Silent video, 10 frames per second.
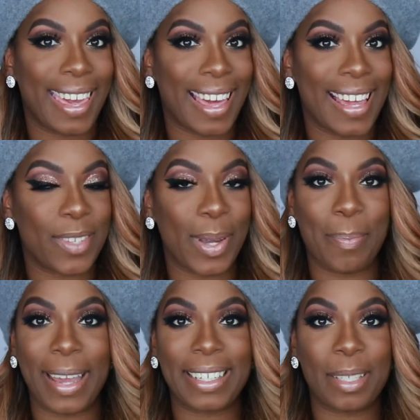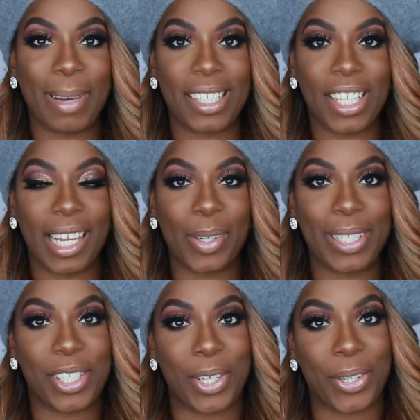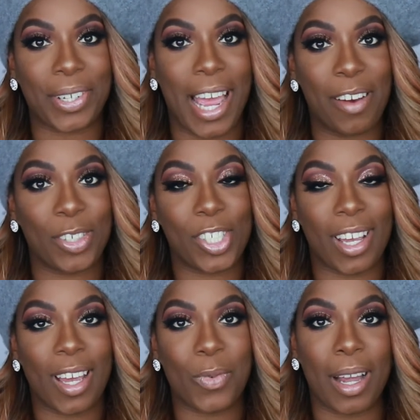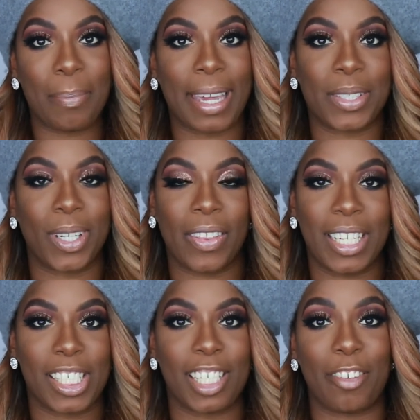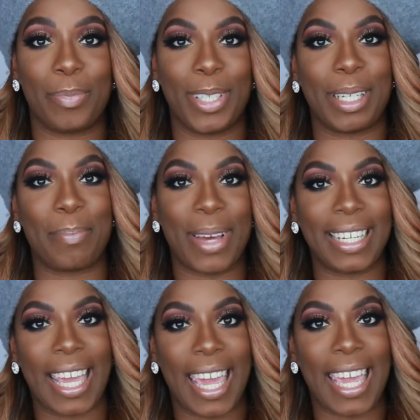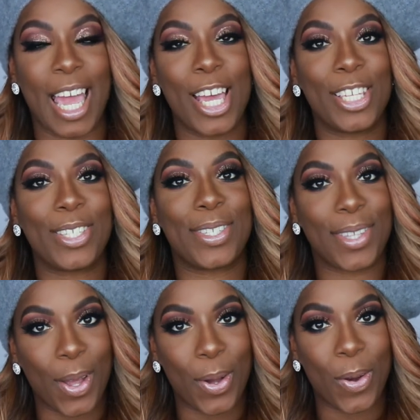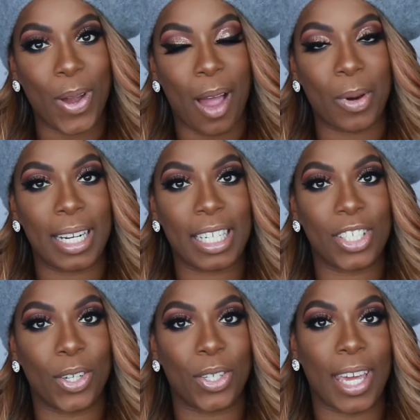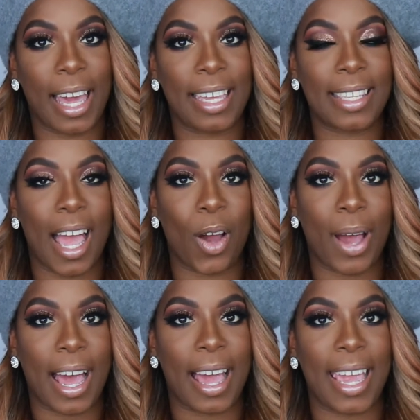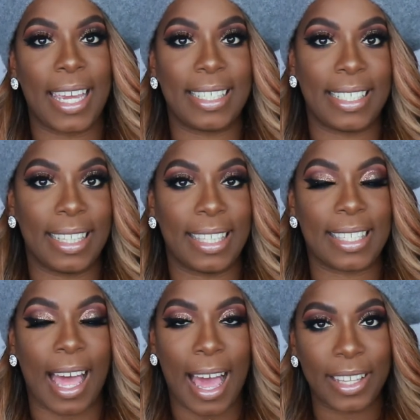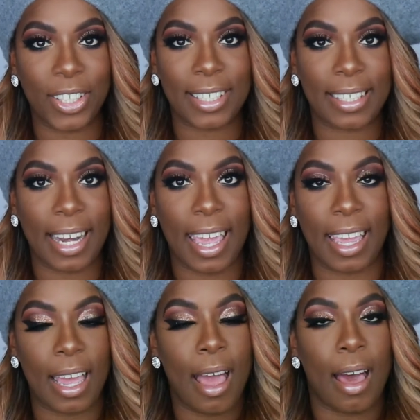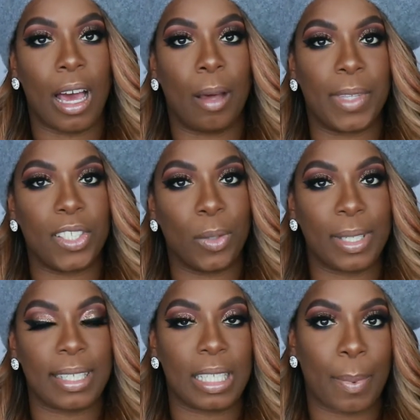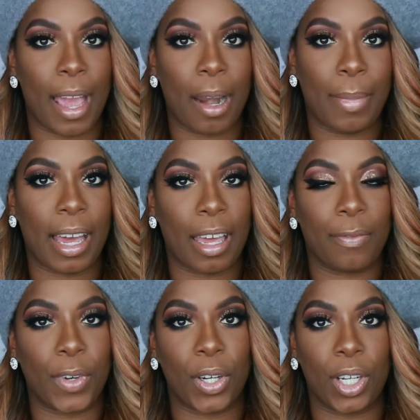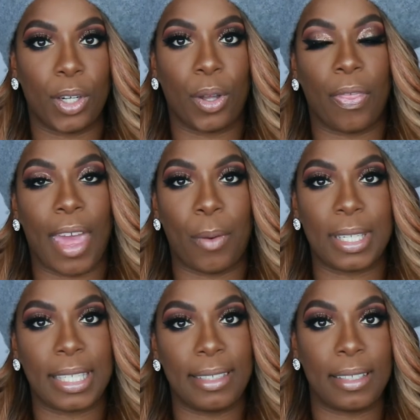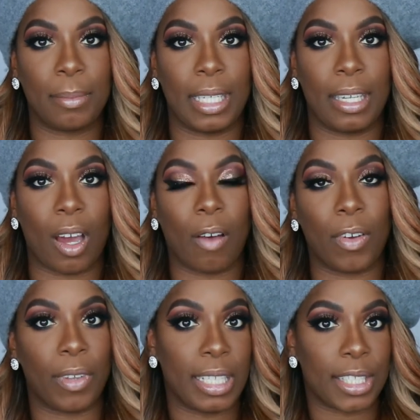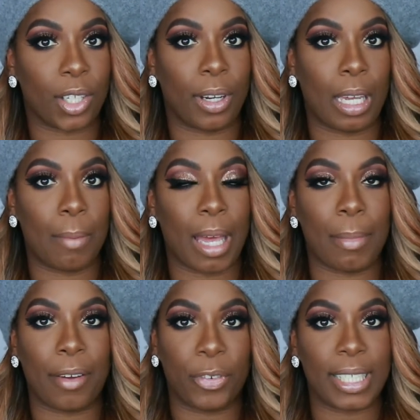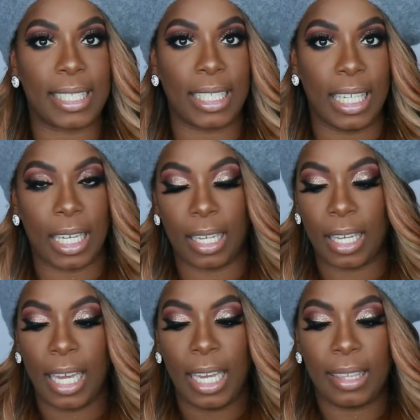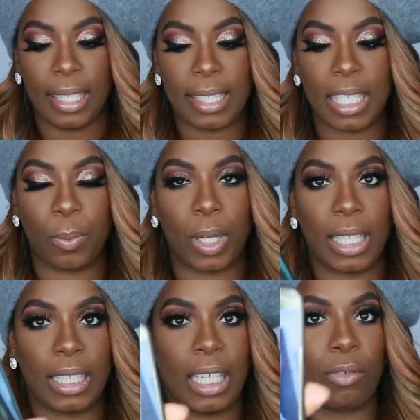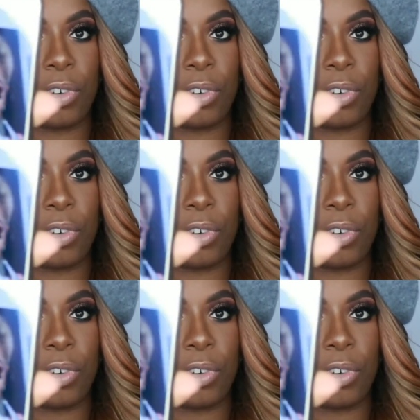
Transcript: Hey guys, welcome back to my channel. It's your girl Kai Shawn. Welcome back to another edition of Beauty Monday. So I wanted to show you guys how I did this eye look today. Um, this look was inspired by a photo that was sent to me off of Instagram by my friend Tanika. This is what the